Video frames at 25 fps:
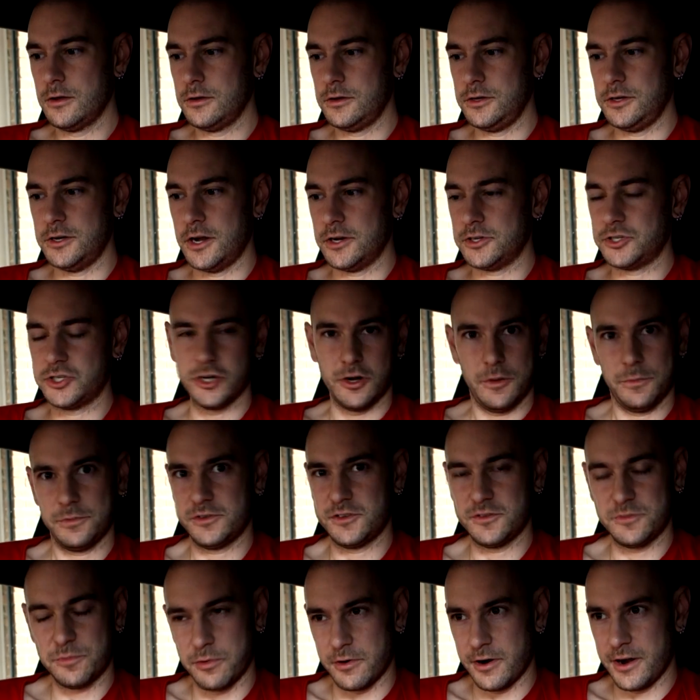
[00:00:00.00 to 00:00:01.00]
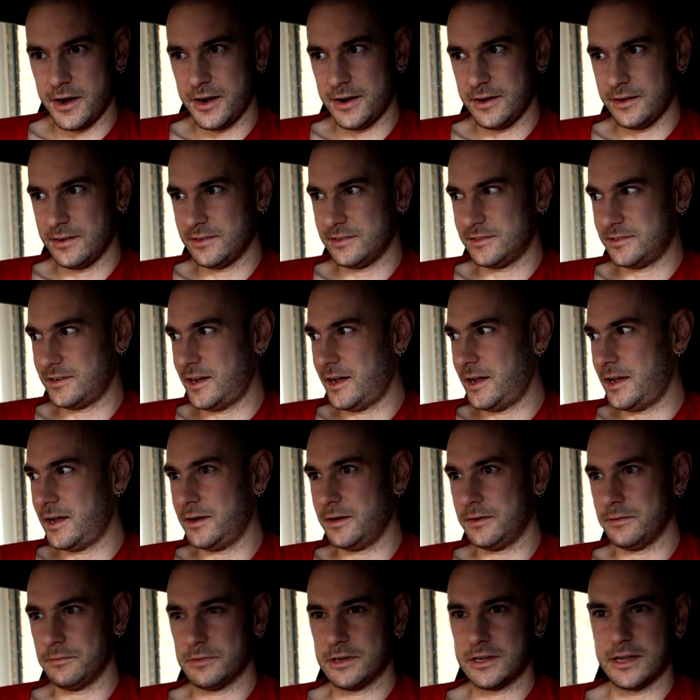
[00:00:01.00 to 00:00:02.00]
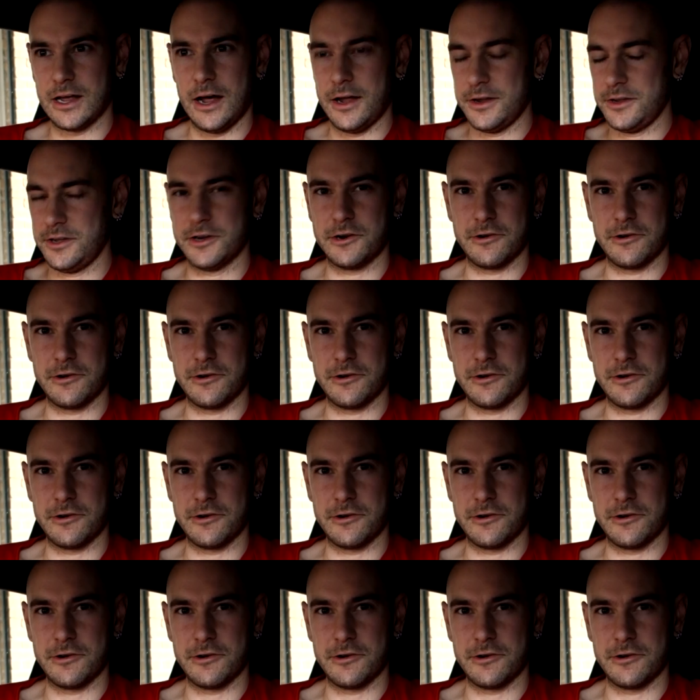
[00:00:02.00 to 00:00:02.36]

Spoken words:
you know, chopped springs and cut